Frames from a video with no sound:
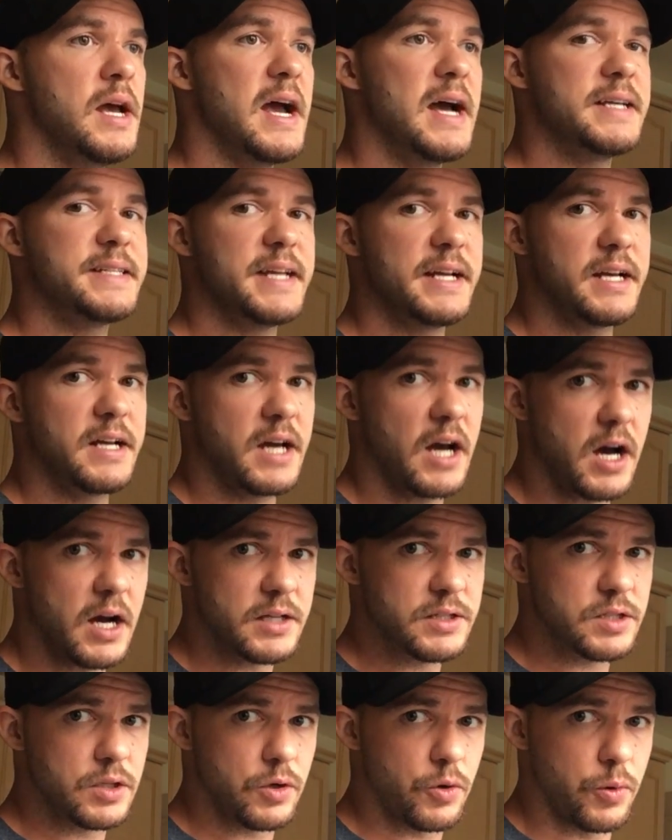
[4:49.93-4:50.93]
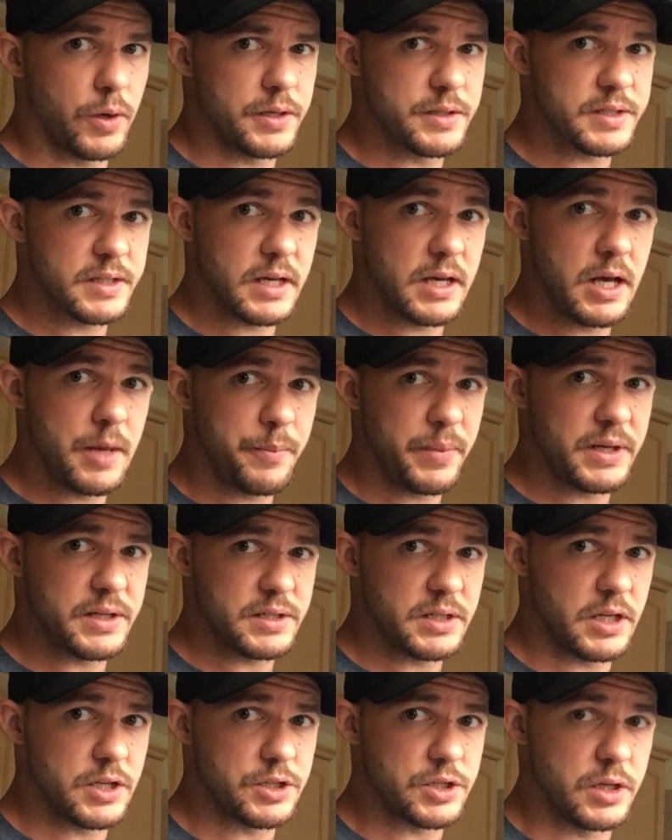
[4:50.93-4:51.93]
as a consequence to hip
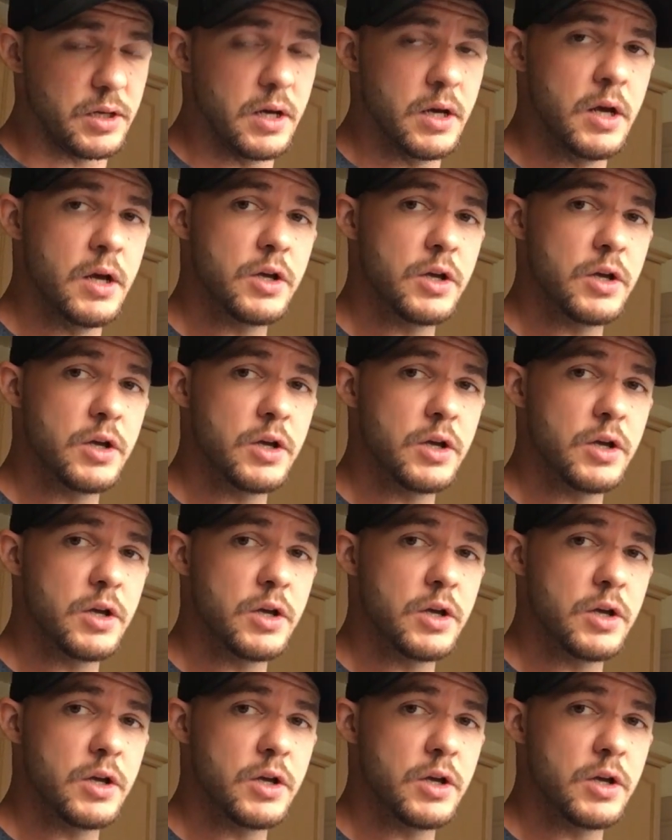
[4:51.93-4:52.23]
extension.